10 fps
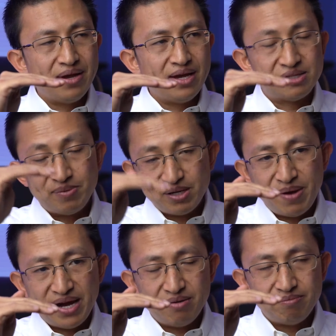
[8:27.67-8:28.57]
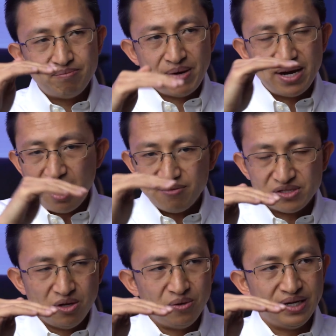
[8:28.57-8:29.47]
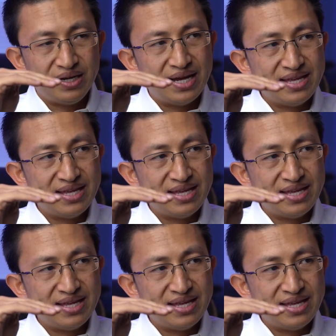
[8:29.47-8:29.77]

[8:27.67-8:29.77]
It's being paid off slowly,